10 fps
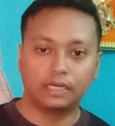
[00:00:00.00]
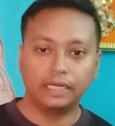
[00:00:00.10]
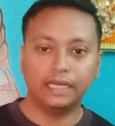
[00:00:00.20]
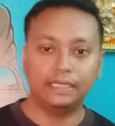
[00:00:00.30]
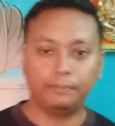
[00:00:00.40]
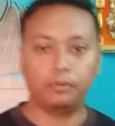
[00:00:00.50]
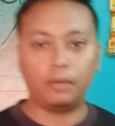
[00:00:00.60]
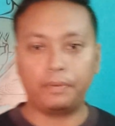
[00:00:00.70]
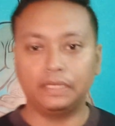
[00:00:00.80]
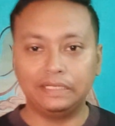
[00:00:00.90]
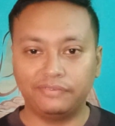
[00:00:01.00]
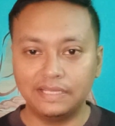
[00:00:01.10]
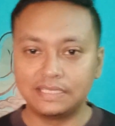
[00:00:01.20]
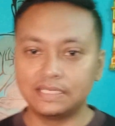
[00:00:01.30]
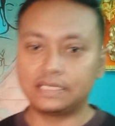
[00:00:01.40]
create a proper
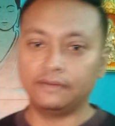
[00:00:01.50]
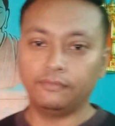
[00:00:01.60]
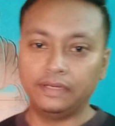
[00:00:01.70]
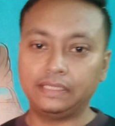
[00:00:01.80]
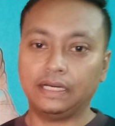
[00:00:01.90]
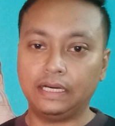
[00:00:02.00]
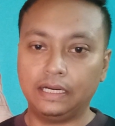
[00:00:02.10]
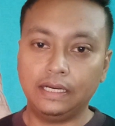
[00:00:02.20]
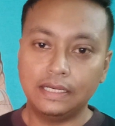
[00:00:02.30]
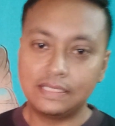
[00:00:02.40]
defense system with a